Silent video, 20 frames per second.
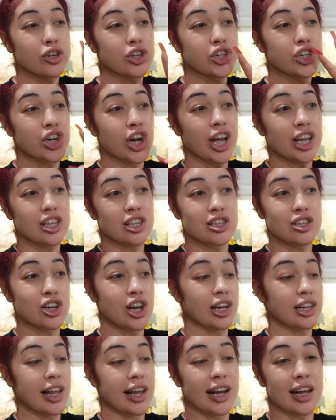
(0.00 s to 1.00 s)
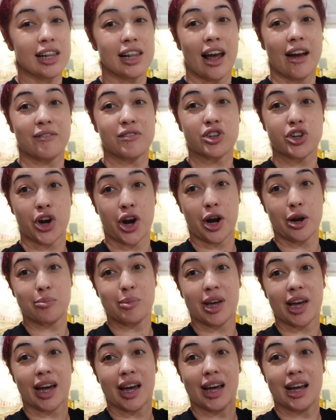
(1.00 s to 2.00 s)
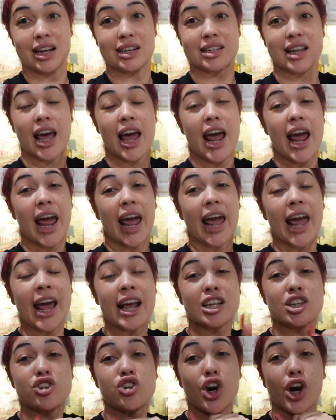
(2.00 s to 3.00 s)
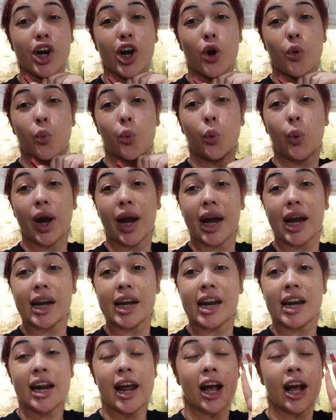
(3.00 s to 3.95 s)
shit took like a left turn because it started raining.